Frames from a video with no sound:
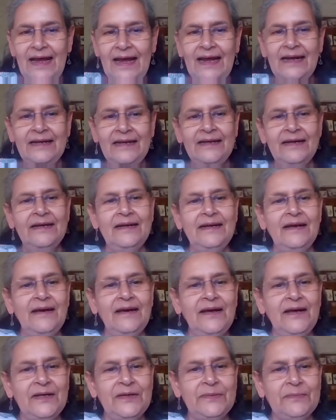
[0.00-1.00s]
And
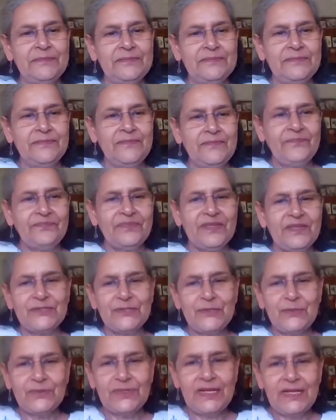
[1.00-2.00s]

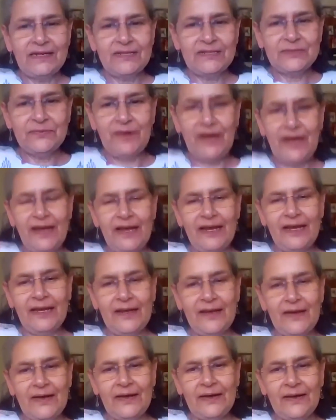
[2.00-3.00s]
so that is
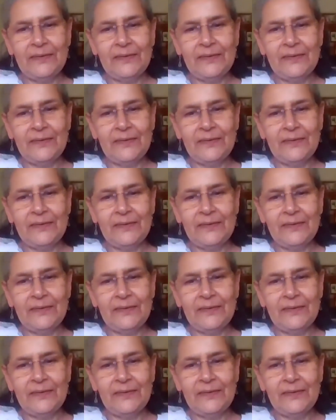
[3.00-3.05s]
why